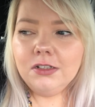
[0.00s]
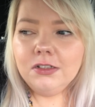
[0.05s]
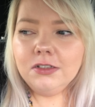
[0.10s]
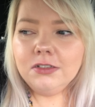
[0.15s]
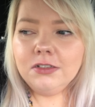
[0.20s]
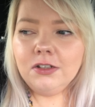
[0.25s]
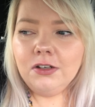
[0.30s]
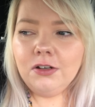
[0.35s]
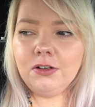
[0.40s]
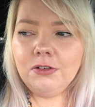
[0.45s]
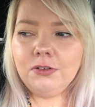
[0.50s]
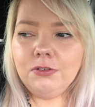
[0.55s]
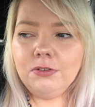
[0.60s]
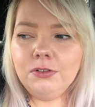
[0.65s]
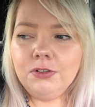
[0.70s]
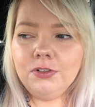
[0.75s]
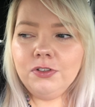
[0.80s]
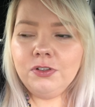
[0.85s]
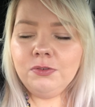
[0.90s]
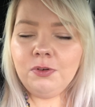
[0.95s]

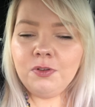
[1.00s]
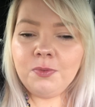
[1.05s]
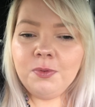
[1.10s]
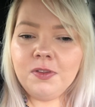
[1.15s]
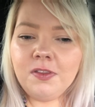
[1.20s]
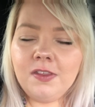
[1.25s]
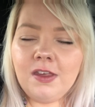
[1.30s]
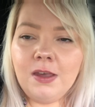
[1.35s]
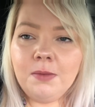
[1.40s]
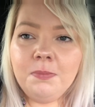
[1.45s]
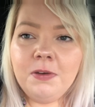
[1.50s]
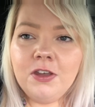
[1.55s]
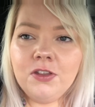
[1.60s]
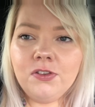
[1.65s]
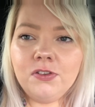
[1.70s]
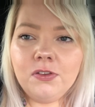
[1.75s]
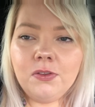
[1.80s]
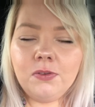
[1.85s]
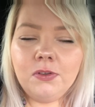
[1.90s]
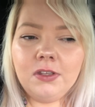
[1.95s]
So she wants me to take
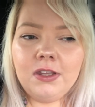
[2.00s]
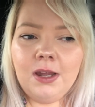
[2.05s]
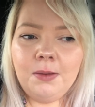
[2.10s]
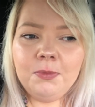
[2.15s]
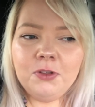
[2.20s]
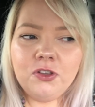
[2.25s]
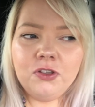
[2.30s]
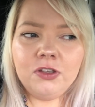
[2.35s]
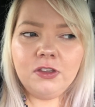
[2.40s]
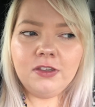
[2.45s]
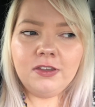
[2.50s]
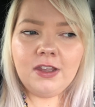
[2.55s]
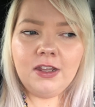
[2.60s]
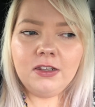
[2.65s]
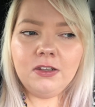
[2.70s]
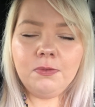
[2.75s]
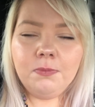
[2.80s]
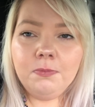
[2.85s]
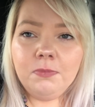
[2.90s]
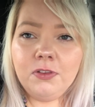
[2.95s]
pictures of the damage and
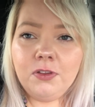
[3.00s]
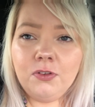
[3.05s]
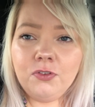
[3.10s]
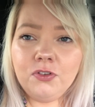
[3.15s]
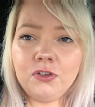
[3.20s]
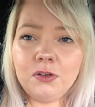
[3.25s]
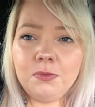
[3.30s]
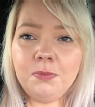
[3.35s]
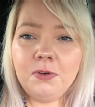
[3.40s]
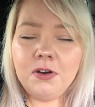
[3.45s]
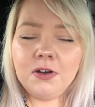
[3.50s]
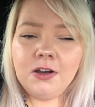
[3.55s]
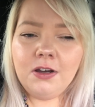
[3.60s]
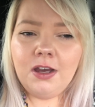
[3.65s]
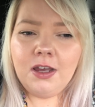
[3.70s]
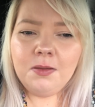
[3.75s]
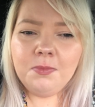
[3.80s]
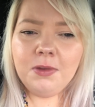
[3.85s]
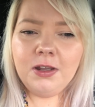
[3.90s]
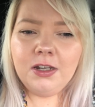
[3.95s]
send them so she could put a
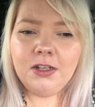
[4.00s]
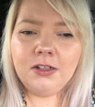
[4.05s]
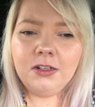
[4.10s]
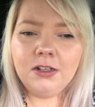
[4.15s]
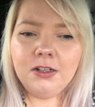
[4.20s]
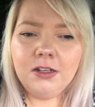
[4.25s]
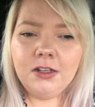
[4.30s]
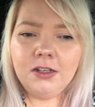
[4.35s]
claim in.